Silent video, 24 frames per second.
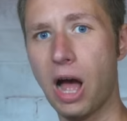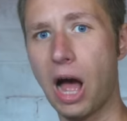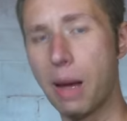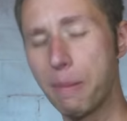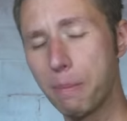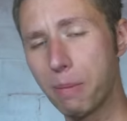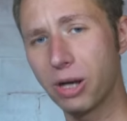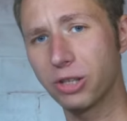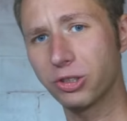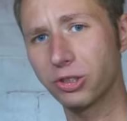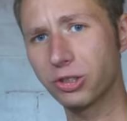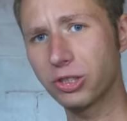I
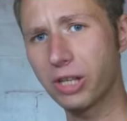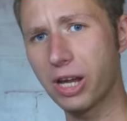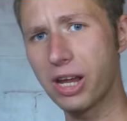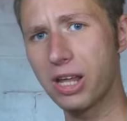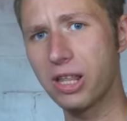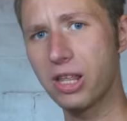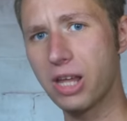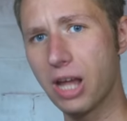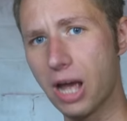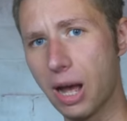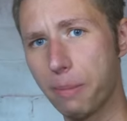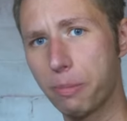must
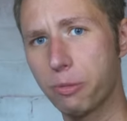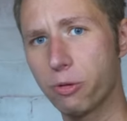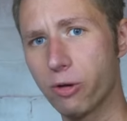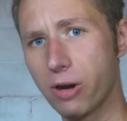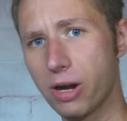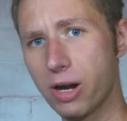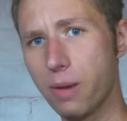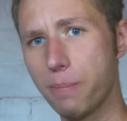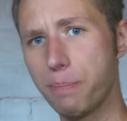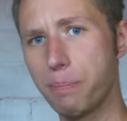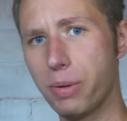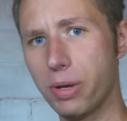say the
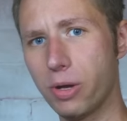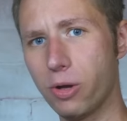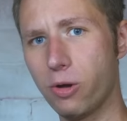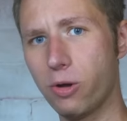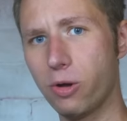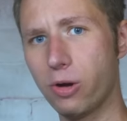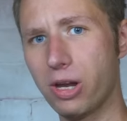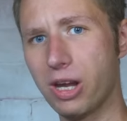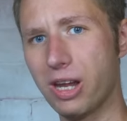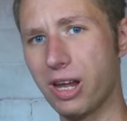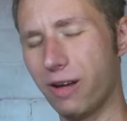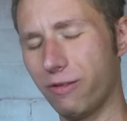
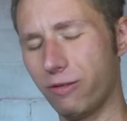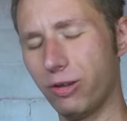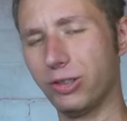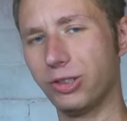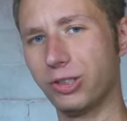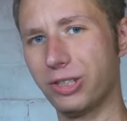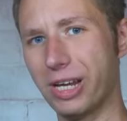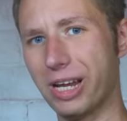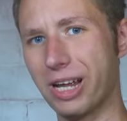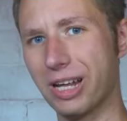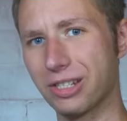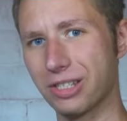upgradability of
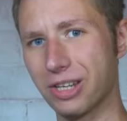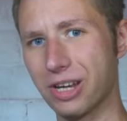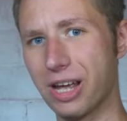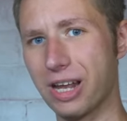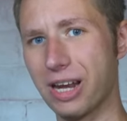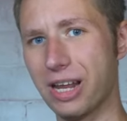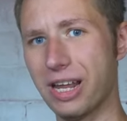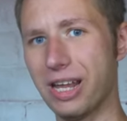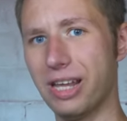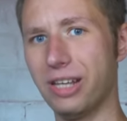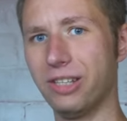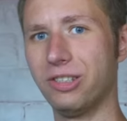this
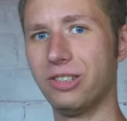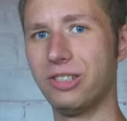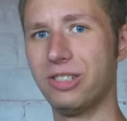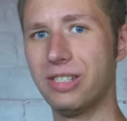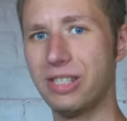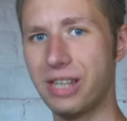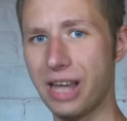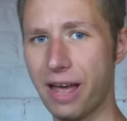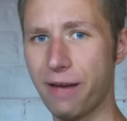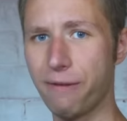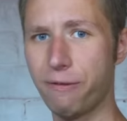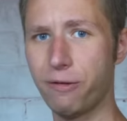antenna is
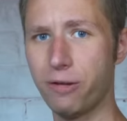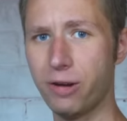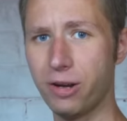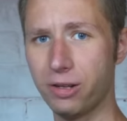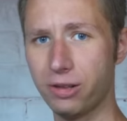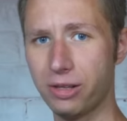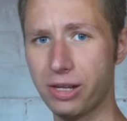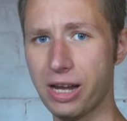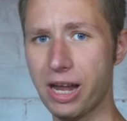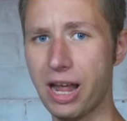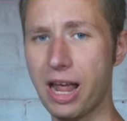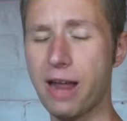
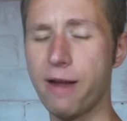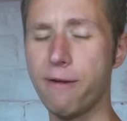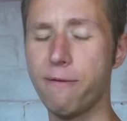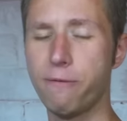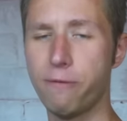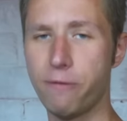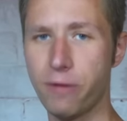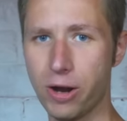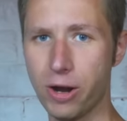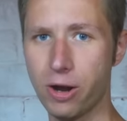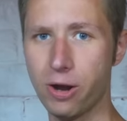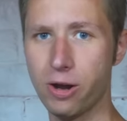definitely a
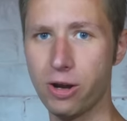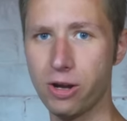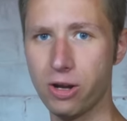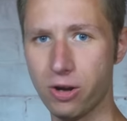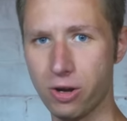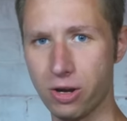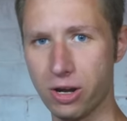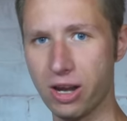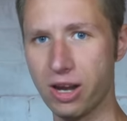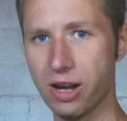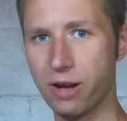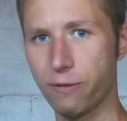very
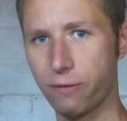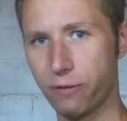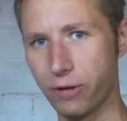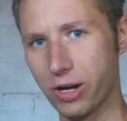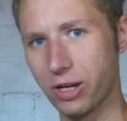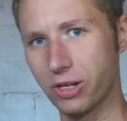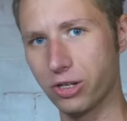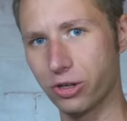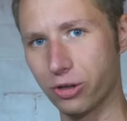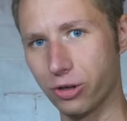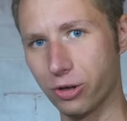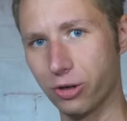unique
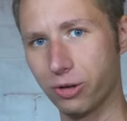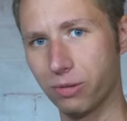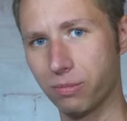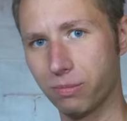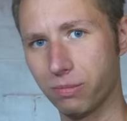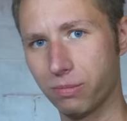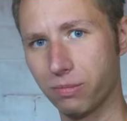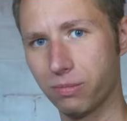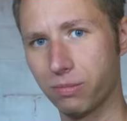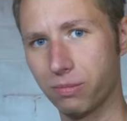feature.